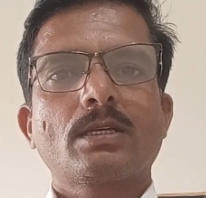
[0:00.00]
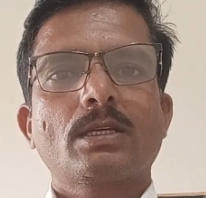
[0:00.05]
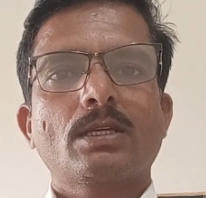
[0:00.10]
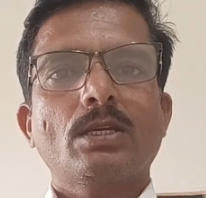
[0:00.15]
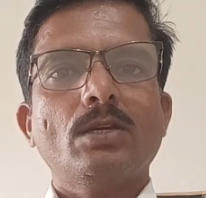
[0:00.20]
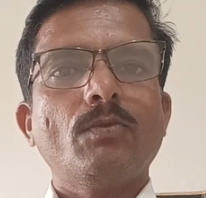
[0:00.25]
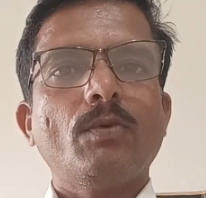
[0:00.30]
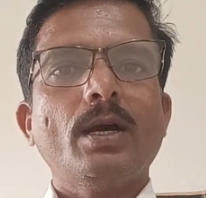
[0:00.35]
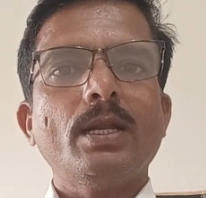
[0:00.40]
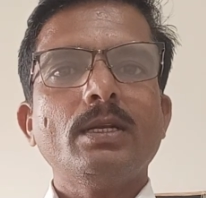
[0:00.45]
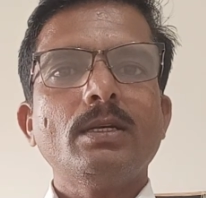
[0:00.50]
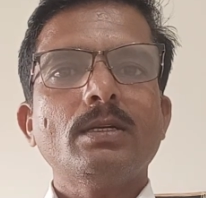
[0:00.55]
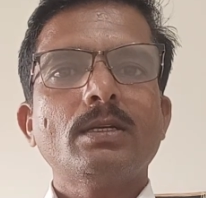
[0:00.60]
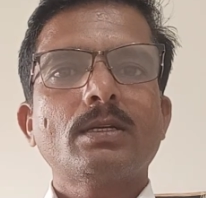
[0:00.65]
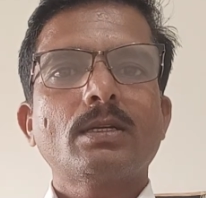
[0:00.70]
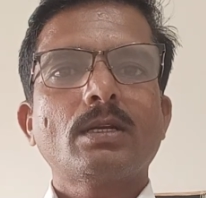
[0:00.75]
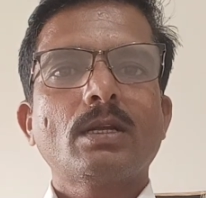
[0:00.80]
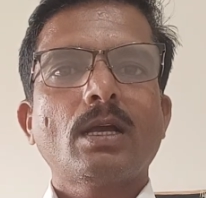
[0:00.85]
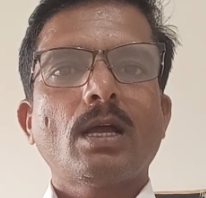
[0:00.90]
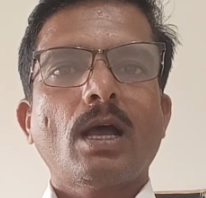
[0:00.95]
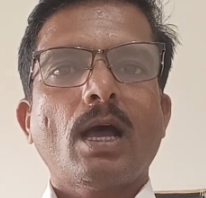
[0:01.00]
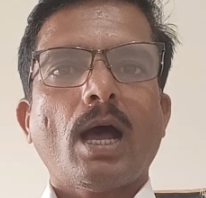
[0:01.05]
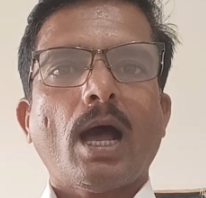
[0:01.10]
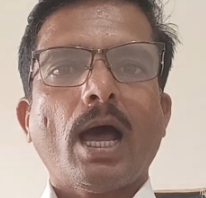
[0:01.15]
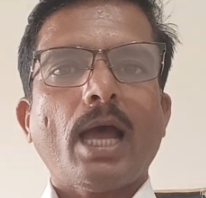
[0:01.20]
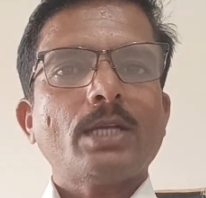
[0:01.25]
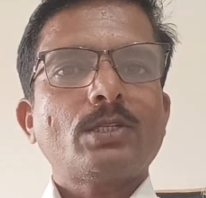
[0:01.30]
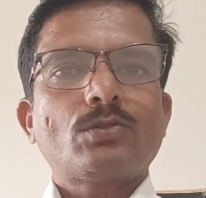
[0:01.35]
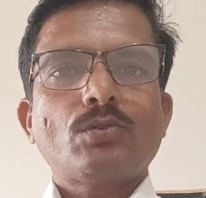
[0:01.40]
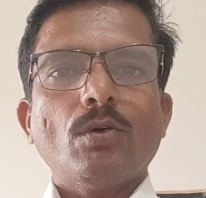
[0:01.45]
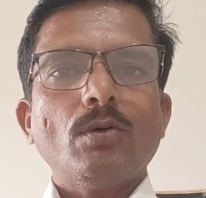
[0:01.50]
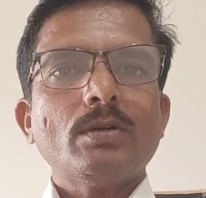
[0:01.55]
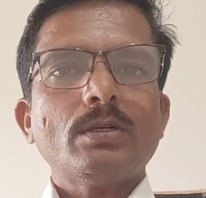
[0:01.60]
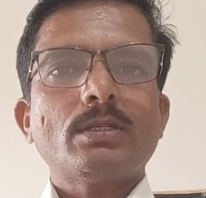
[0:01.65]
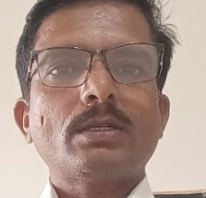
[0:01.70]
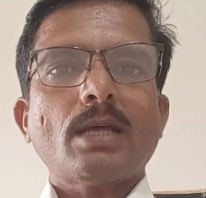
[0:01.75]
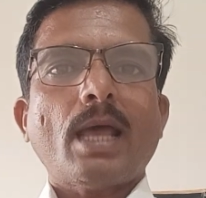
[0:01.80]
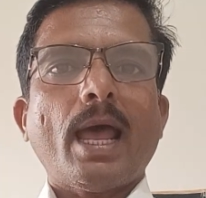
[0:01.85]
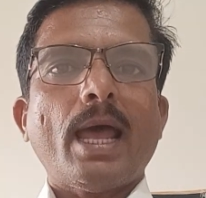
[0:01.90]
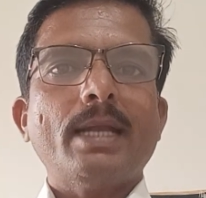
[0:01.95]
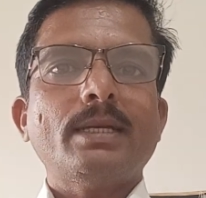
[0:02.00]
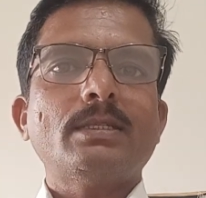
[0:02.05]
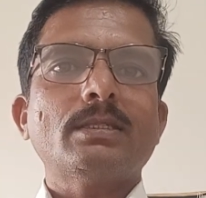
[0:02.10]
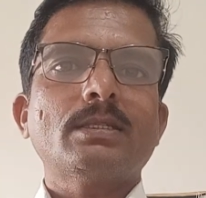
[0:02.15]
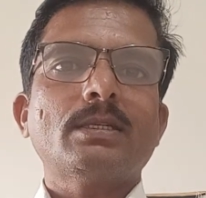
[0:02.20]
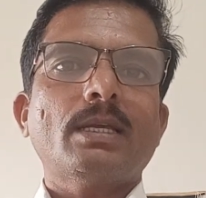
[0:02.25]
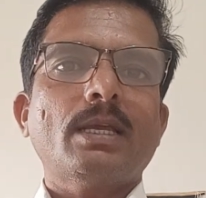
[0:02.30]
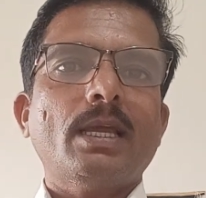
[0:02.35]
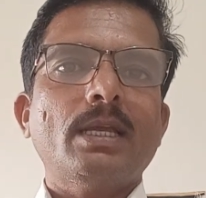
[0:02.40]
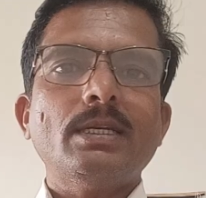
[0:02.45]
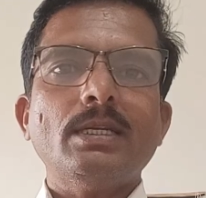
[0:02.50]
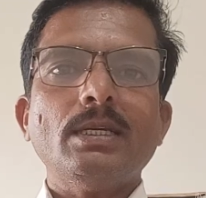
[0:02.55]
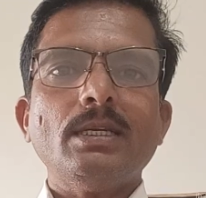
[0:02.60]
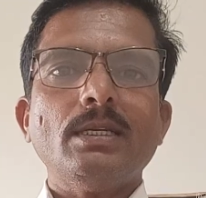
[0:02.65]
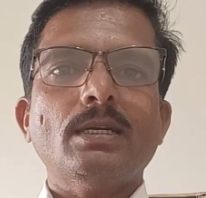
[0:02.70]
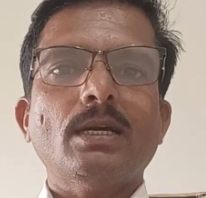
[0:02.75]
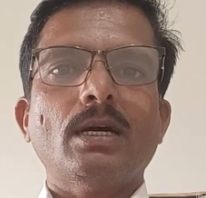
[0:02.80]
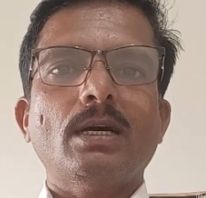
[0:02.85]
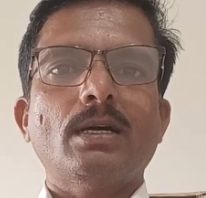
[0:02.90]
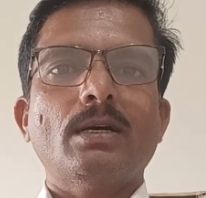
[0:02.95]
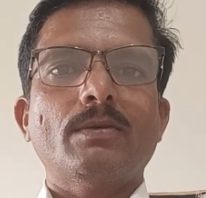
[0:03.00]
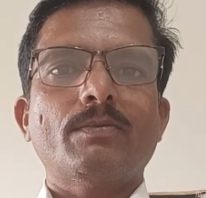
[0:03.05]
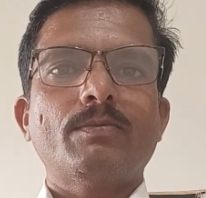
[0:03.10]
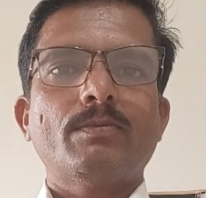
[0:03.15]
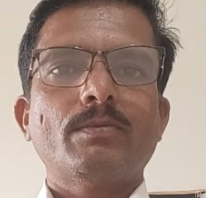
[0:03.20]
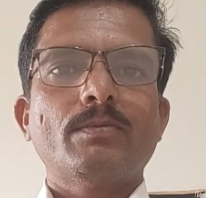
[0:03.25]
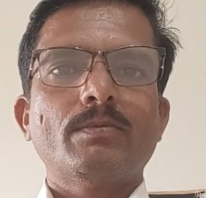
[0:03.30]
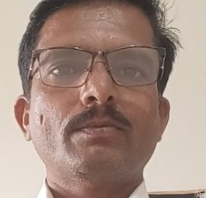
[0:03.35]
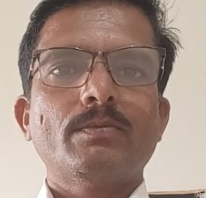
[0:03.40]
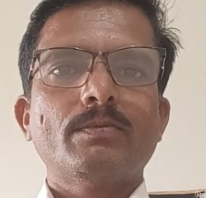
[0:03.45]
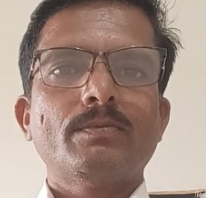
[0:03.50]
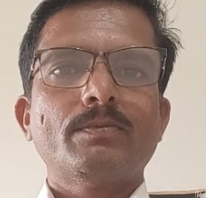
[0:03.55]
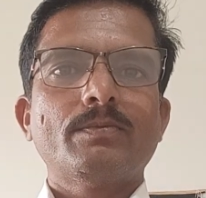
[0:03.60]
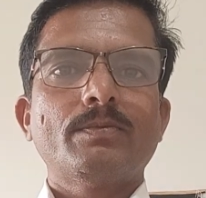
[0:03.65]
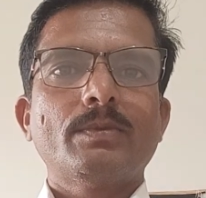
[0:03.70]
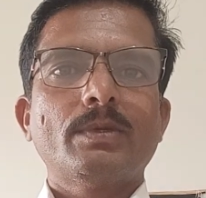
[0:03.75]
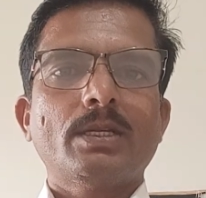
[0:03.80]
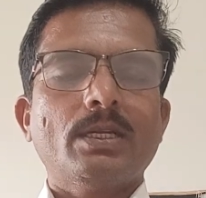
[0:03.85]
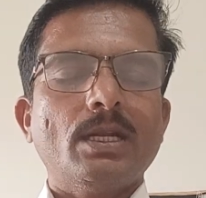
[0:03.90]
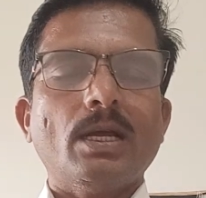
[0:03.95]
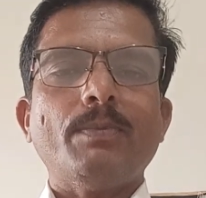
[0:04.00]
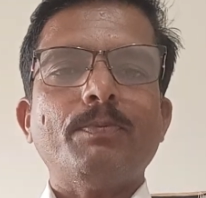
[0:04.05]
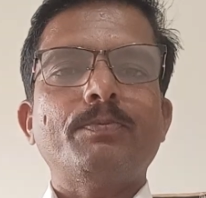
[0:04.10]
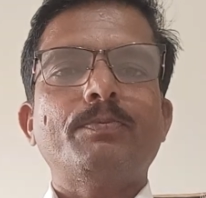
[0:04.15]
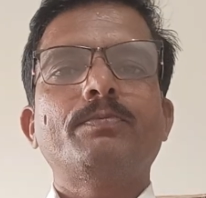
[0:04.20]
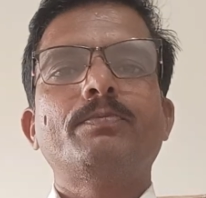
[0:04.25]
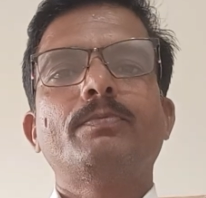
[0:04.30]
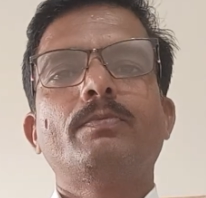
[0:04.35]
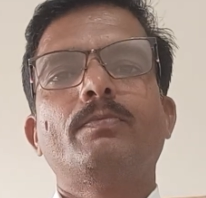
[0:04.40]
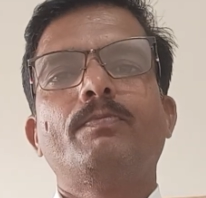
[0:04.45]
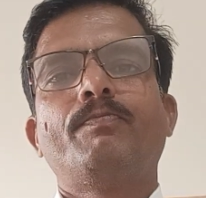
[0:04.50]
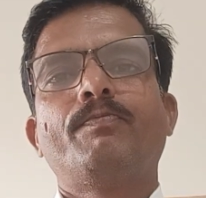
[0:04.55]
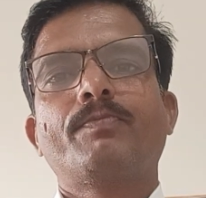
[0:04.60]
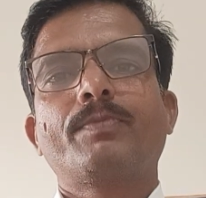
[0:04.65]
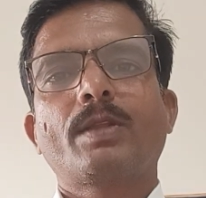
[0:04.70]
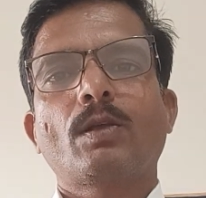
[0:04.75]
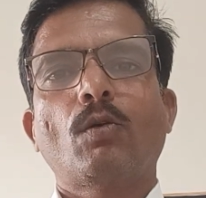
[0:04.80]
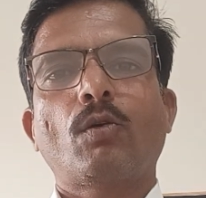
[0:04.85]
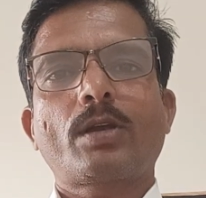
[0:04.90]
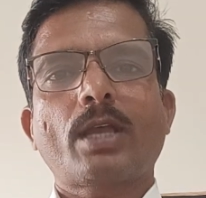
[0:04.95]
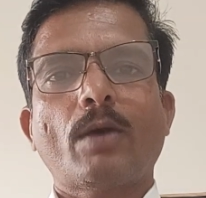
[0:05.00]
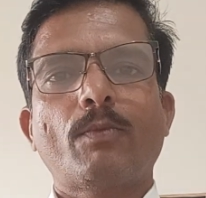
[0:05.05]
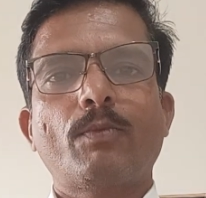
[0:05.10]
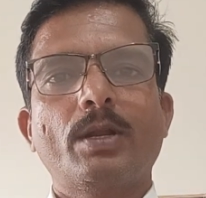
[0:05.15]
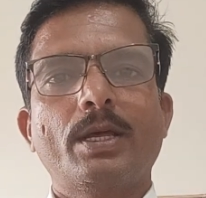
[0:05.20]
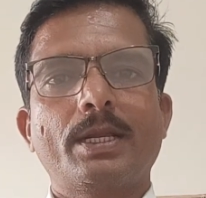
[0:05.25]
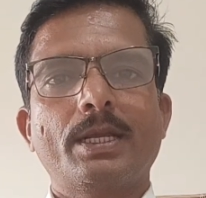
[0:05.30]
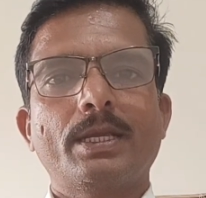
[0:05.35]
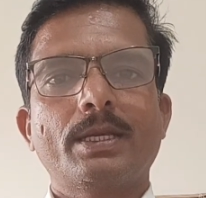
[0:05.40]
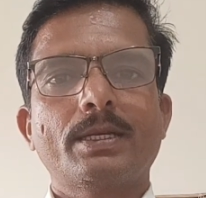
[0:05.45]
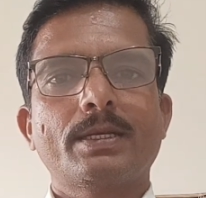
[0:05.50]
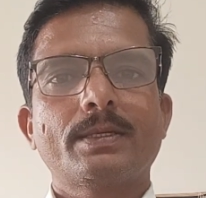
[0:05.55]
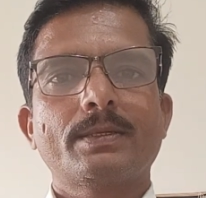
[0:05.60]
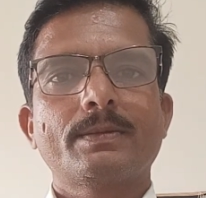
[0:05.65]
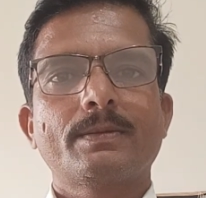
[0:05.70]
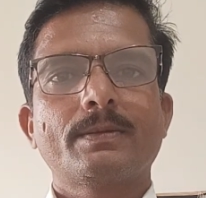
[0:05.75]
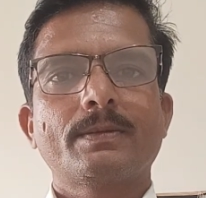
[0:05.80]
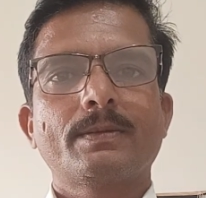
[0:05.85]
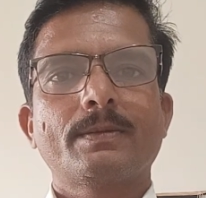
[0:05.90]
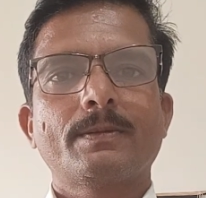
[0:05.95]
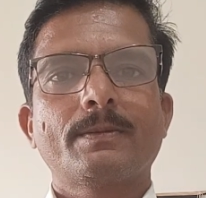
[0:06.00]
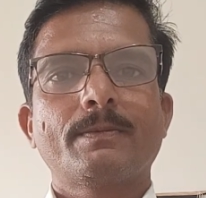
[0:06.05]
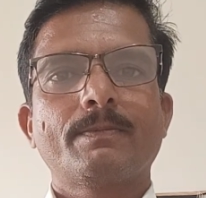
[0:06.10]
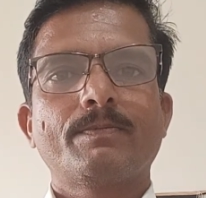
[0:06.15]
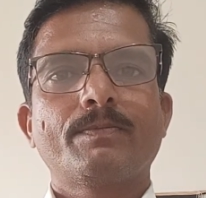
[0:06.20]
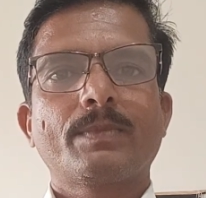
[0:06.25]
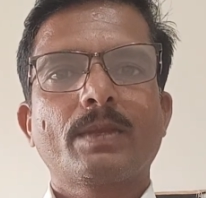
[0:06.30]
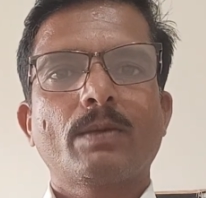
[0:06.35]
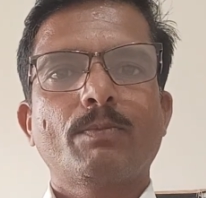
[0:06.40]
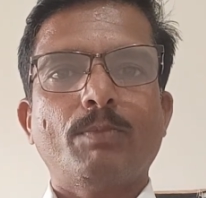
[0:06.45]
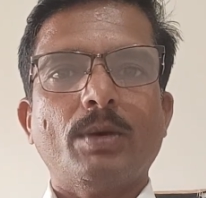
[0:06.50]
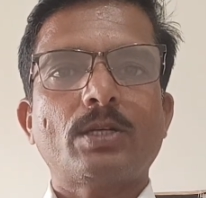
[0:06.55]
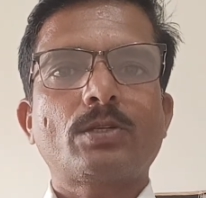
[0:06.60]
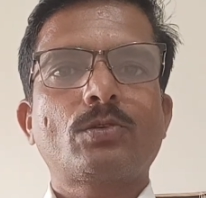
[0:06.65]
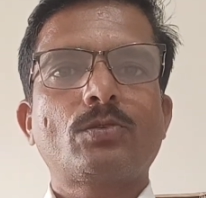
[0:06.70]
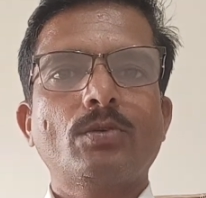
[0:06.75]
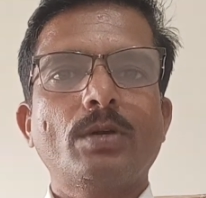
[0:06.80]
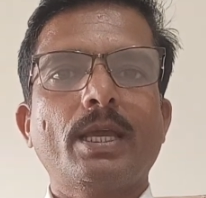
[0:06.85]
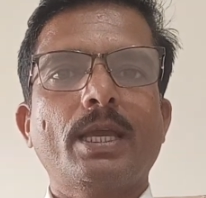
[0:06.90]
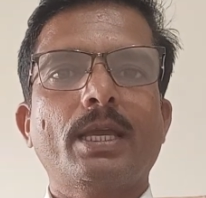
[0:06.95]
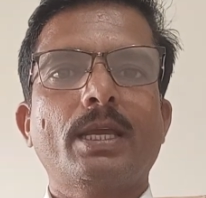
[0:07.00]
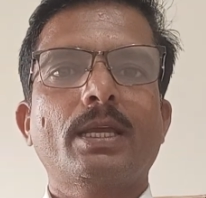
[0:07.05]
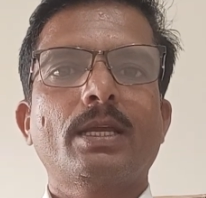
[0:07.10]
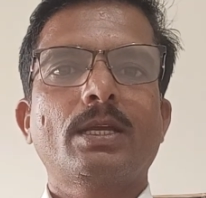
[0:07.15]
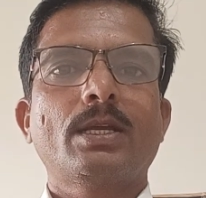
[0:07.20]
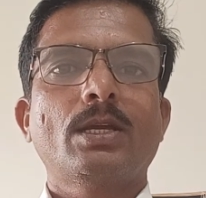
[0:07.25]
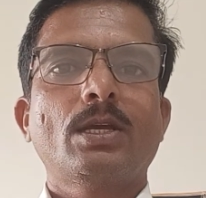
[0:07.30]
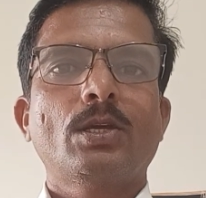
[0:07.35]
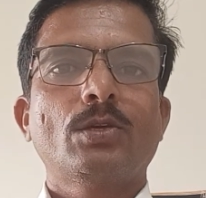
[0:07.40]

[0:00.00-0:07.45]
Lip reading: Even I don't had any enough vocabulary. But today,